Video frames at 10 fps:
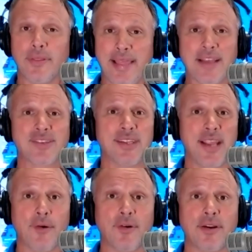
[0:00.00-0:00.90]
that's
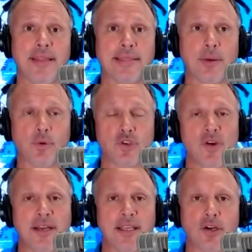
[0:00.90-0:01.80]
the area that they were
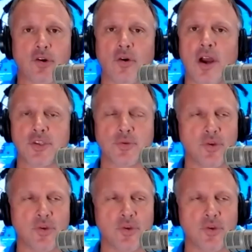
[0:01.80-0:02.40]
trying to get across.